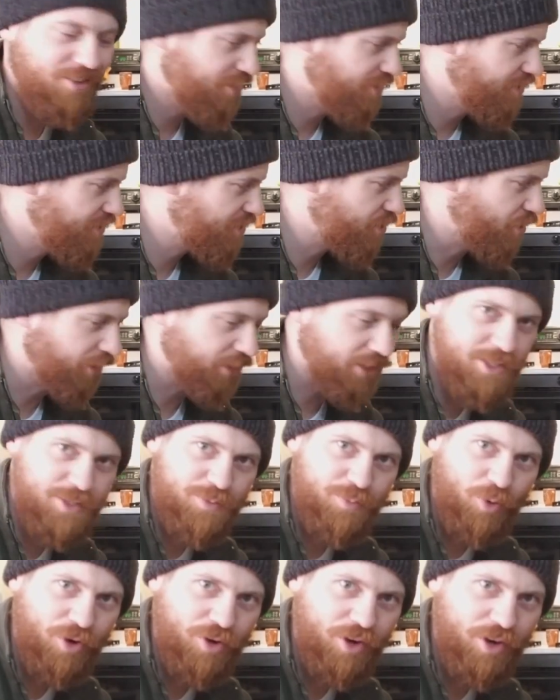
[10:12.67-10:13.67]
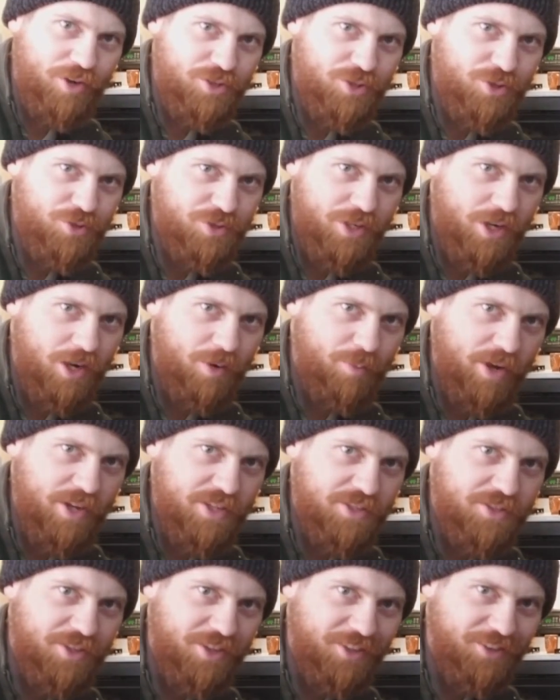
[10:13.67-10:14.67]
So at this point, our 2
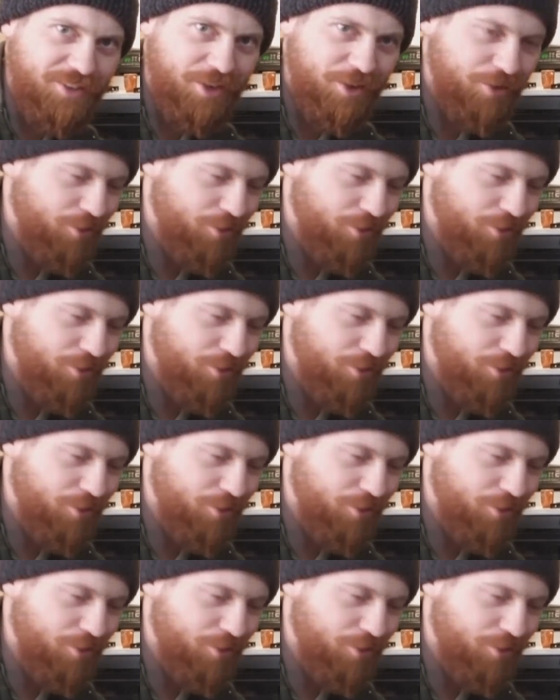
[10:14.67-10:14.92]
terabytes are in there and